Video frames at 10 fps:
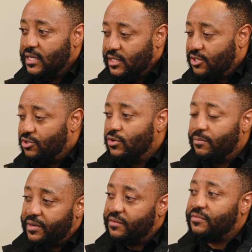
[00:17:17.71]
Did you do a
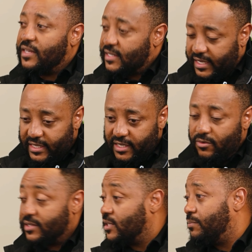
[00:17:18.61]
brief? Yes, I did.
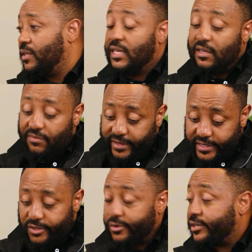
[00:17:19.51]
Was it a PDF? Yes,
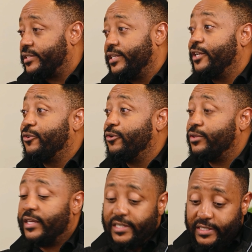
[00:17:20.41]
it was. Did it go to
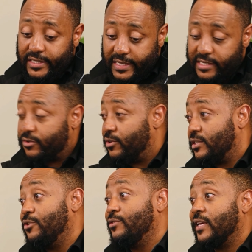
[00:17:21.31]
the agency? Yes, it was.
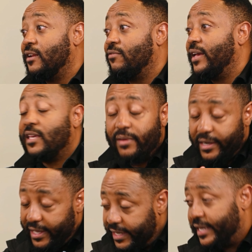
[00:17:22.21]
Did you send it via
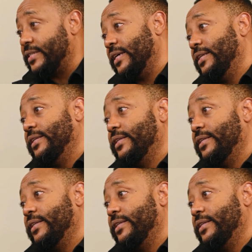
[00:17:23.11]
email? Yes, I did.